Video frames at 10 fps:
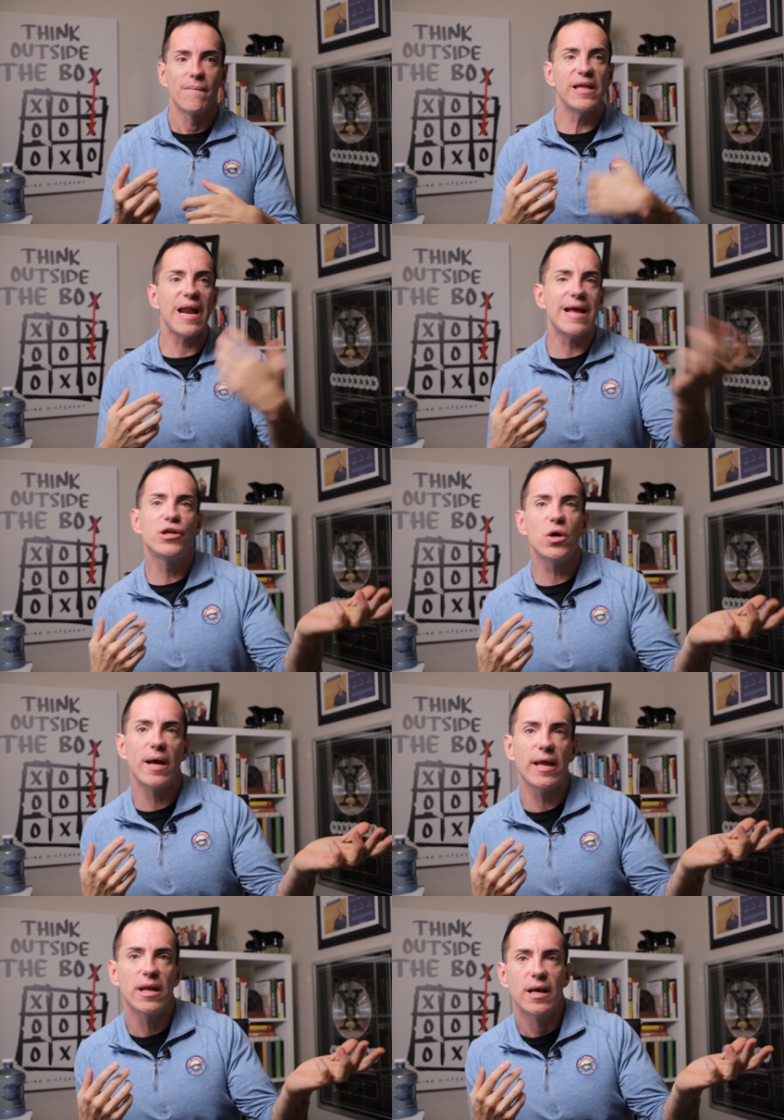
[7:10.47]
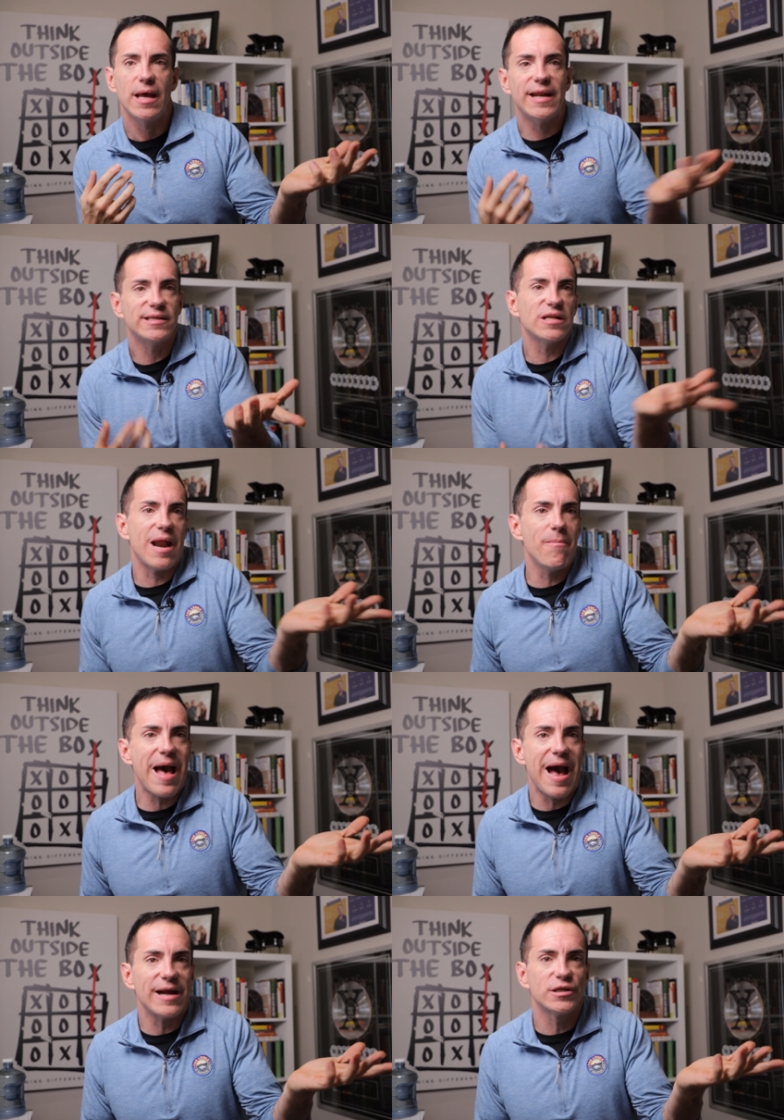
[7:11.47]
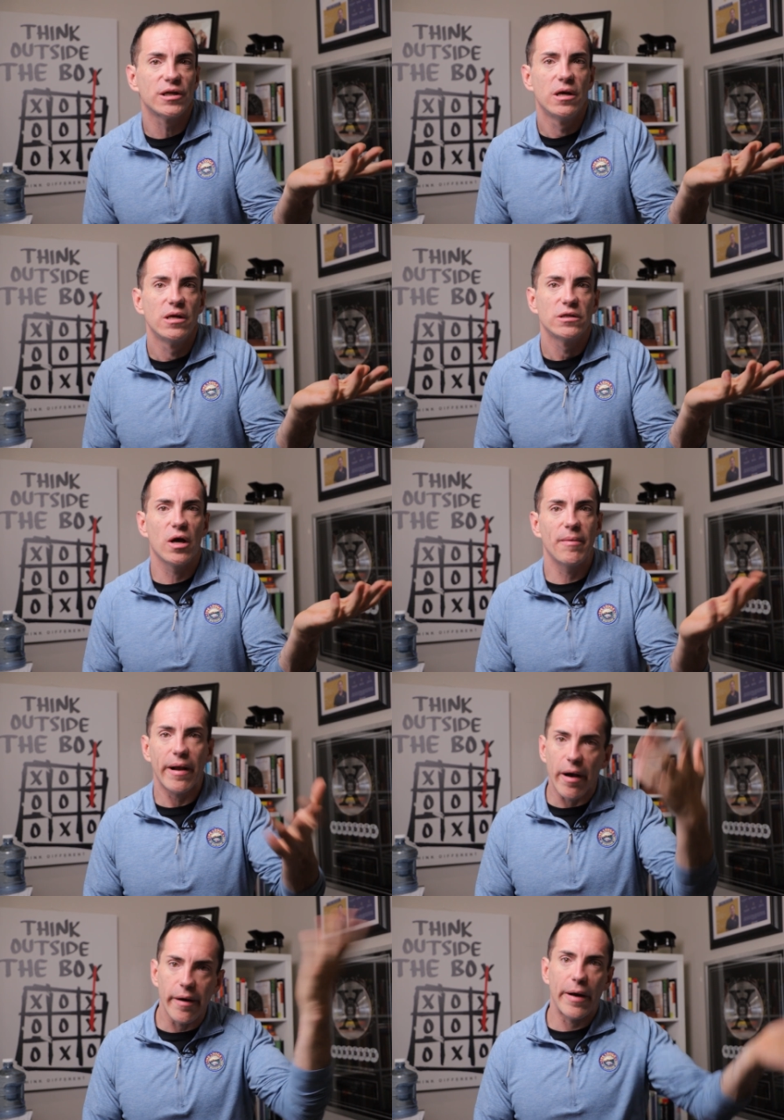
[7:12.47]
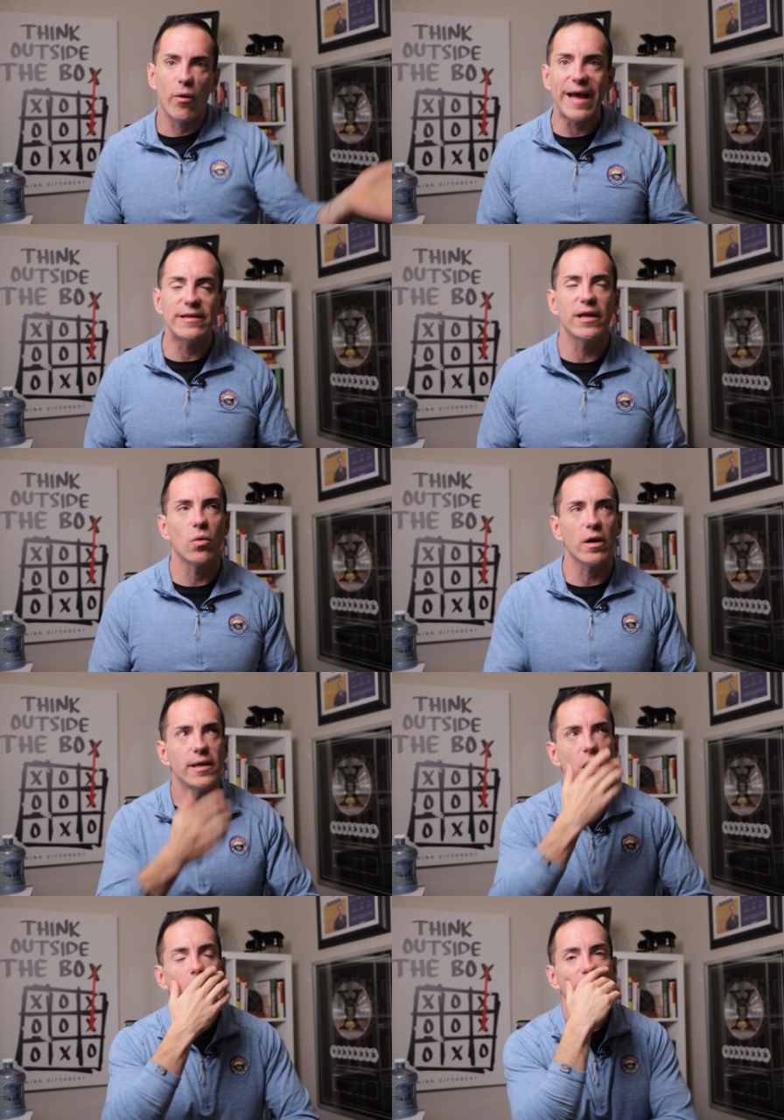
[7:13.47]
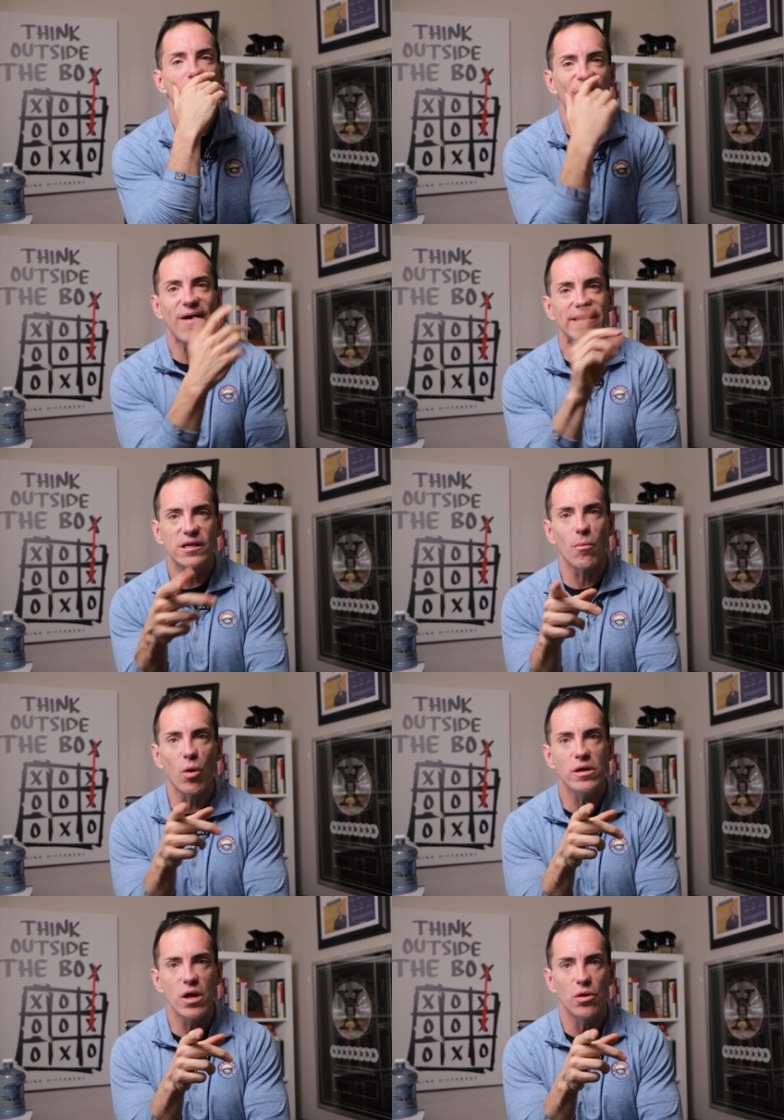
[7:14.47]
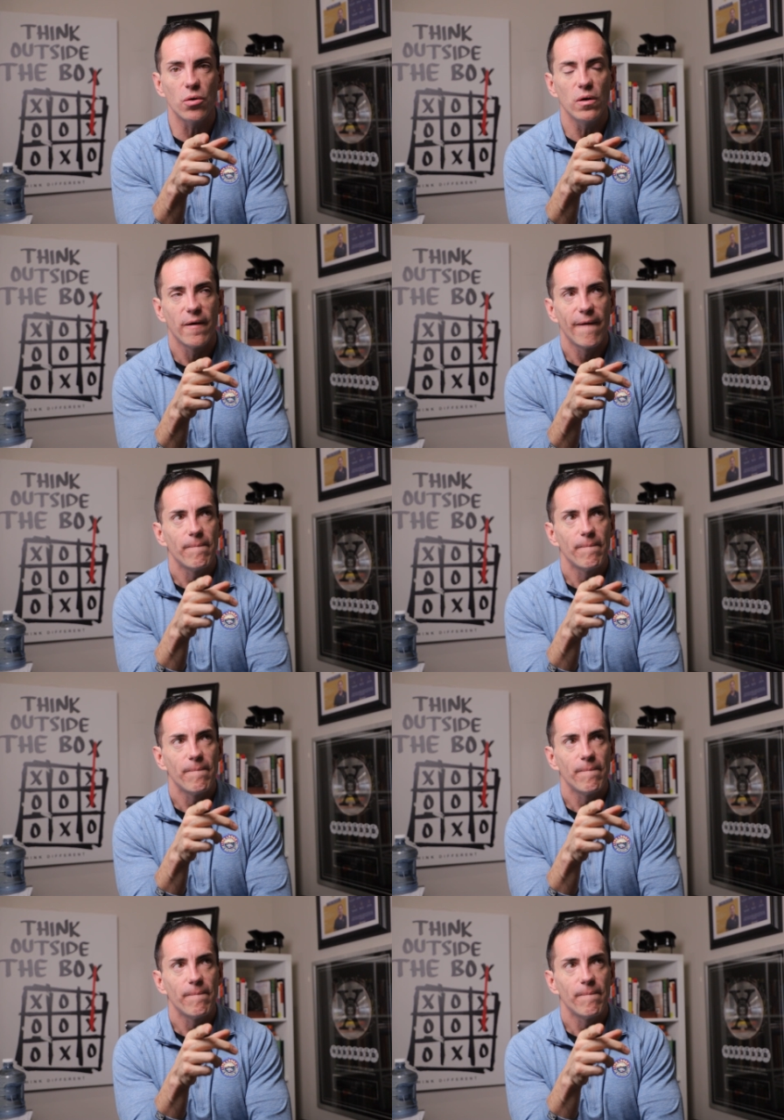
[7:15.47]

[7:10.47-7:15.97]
But then I do it and it's not a match. So I'm like, all right, well, that didn't work. You know what? Let me find someone new.